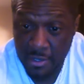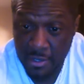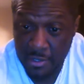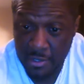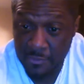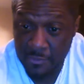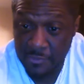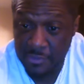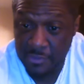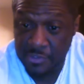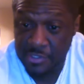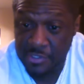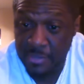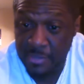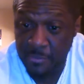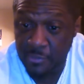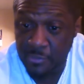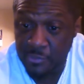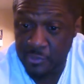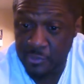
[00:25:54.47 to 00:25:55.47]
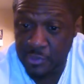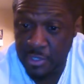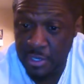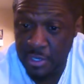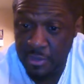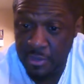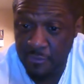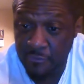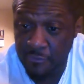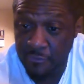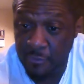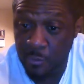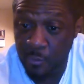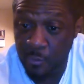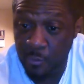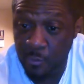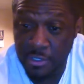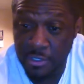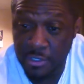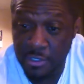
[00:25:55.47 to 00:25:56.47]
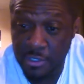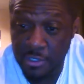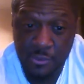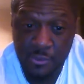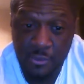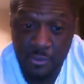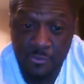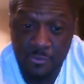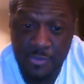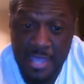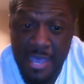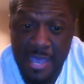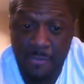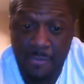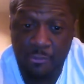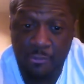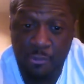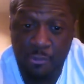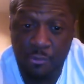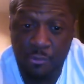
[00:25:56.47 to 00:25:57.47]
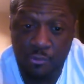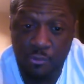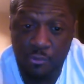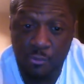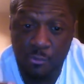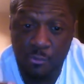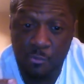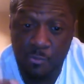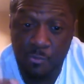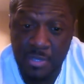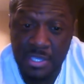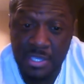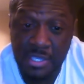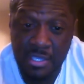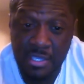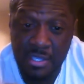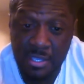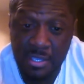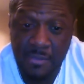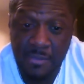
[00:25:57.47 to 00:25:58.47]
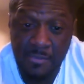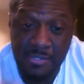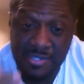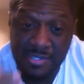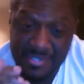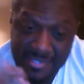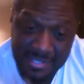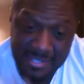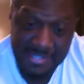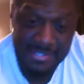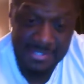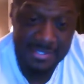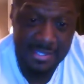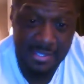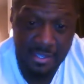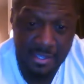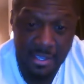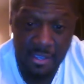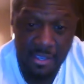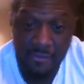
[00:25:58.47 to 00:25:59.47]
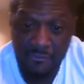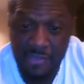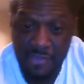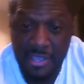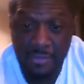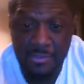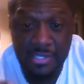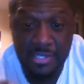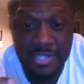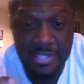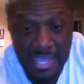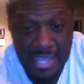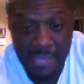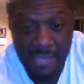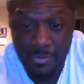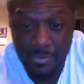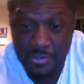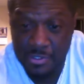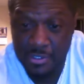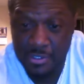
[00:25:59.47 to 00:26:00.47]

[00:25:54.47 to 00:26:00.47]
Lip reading: The samples from Wood observed the haplogroup BM60 found in 8%